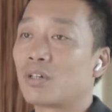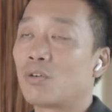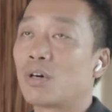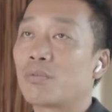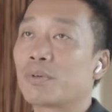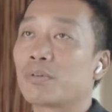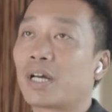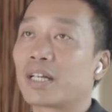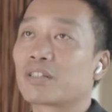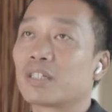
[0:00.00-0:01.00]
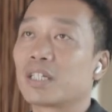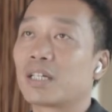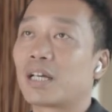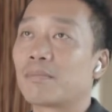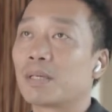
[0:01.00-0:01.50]
Or we will actually
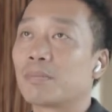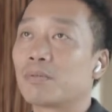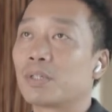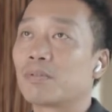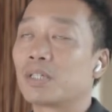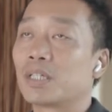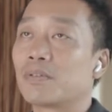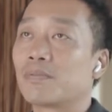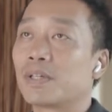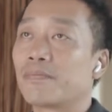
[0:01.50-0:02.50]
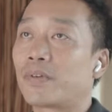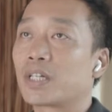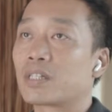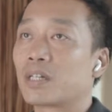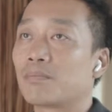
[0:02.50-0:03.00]
like maybe we invite
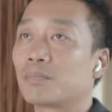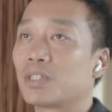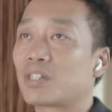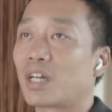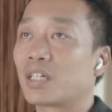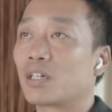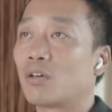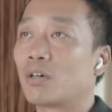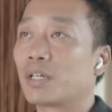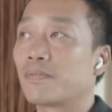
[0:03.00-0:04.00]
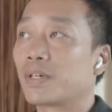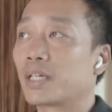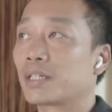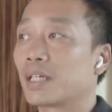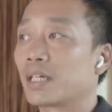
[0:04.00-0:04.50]
some designer or
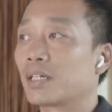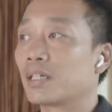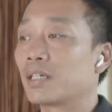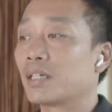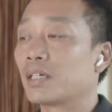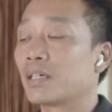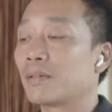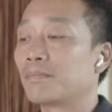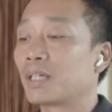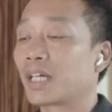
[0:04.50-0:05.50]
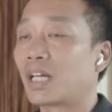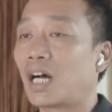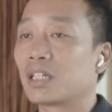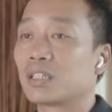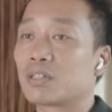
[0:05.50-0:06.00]
invite like an
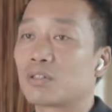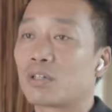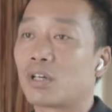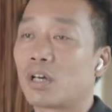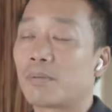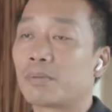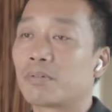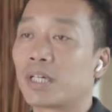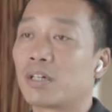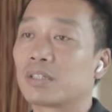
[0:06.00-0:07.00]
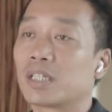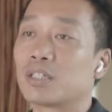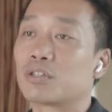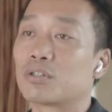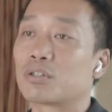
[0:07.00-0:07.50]
artist to collaborate on the
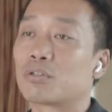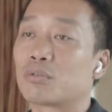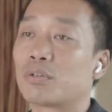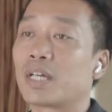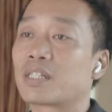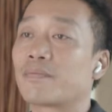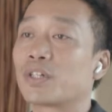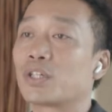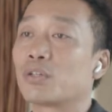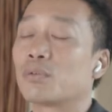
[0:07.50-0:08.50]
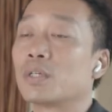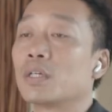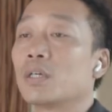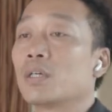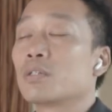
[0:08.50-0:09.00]
issues to create something new.
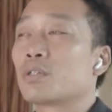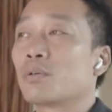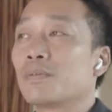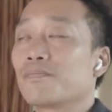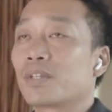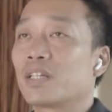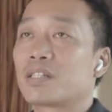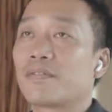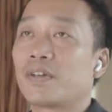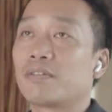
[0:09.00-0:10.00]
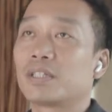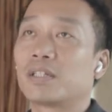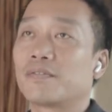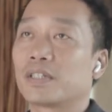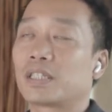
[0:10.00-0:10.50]
So it's a very
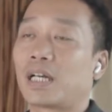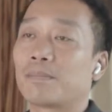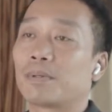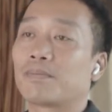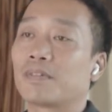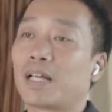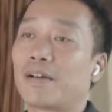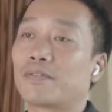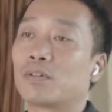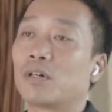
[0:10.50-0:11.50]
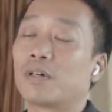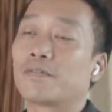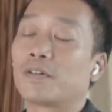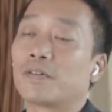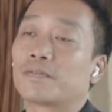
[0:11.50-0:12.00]
different type of level
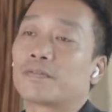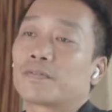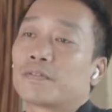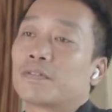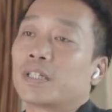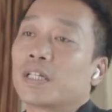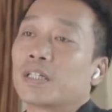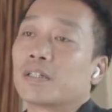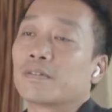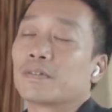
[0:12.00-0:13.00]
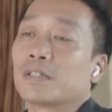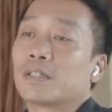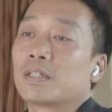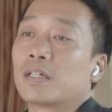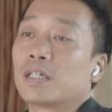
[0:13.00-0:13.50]
of creative
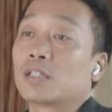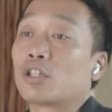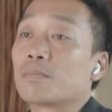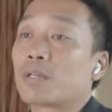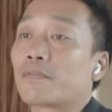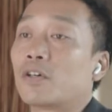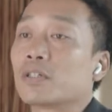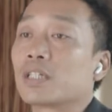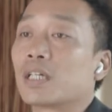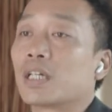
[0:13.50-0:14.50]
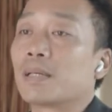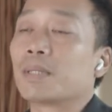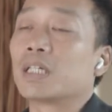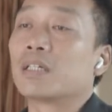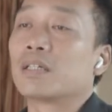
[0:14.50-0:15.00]
in terms of content, I
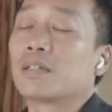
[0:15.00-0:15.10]
mean.